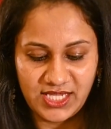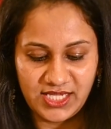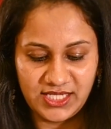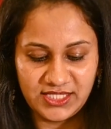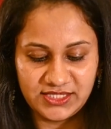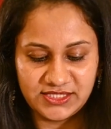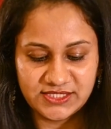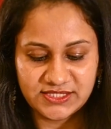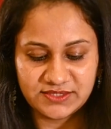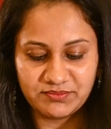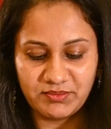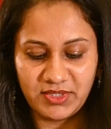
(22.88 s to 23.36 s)

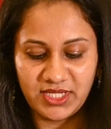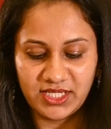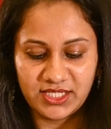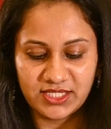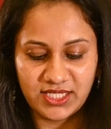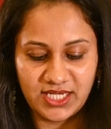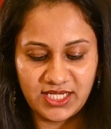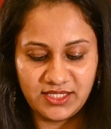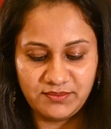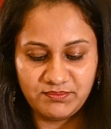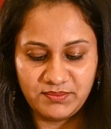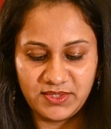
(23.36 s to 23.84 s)
it is my
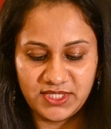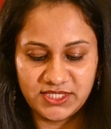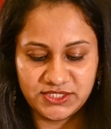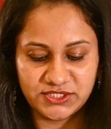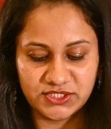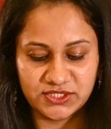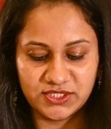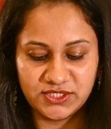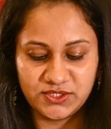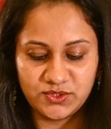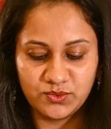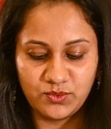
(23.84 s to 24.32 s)
great
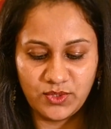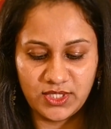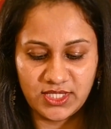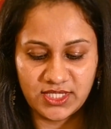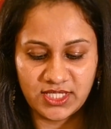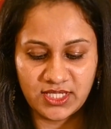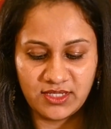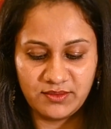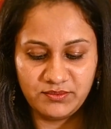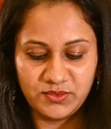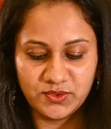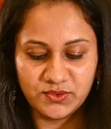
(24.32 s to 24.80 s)
pleasure to
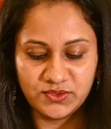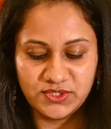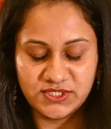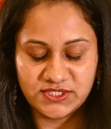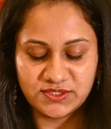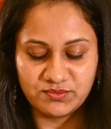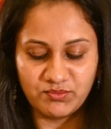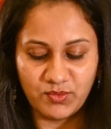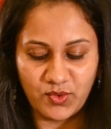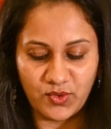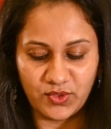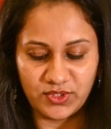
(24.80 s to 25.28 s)
welcome you
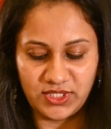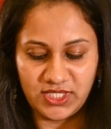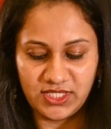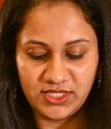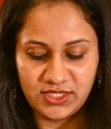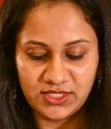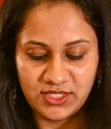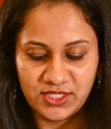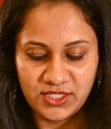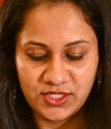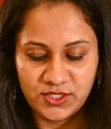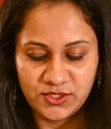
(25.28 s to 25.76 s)
this
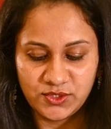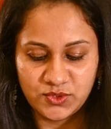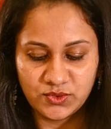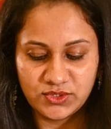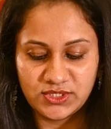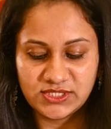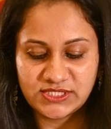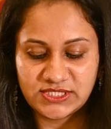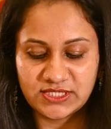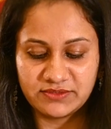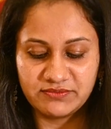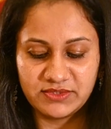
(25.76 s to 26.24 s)
morning to
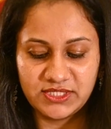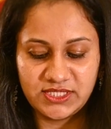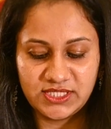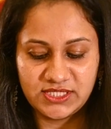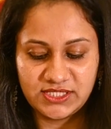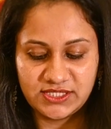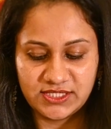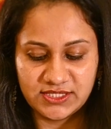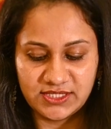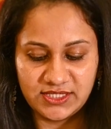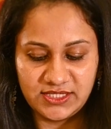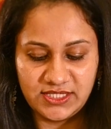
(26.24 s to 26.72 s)
the
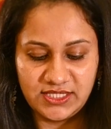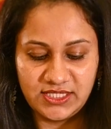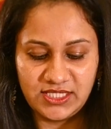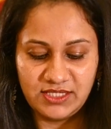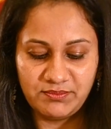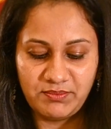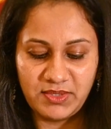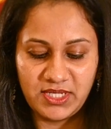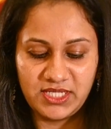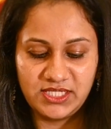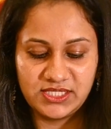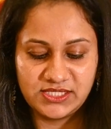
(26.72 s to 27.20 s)
73rd
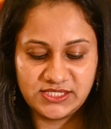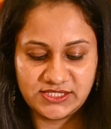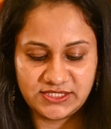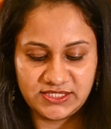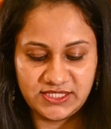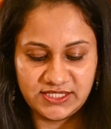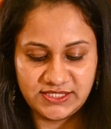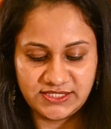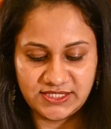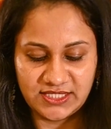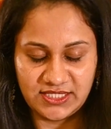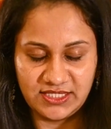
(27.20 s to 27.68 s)
Independence
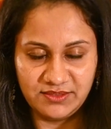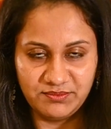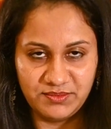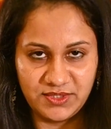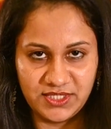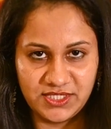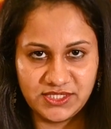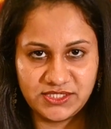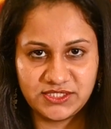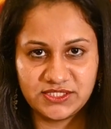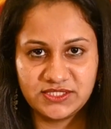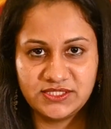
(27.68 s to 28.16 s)
Day
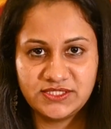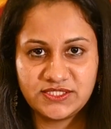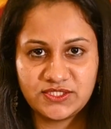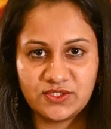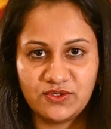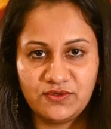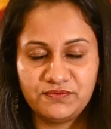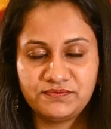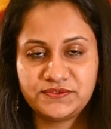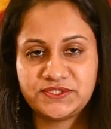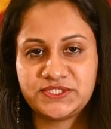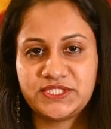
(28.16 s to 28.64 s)
celebrations
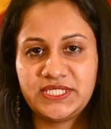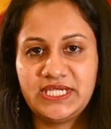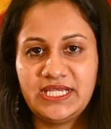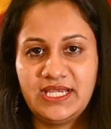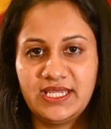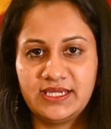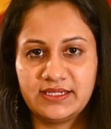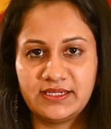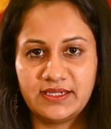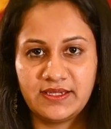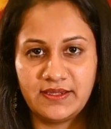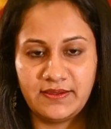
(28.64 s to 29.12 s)
of Sri
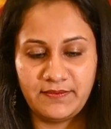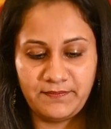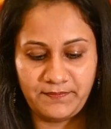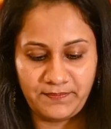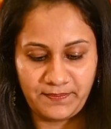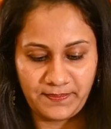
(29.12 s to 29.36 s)
Lanka.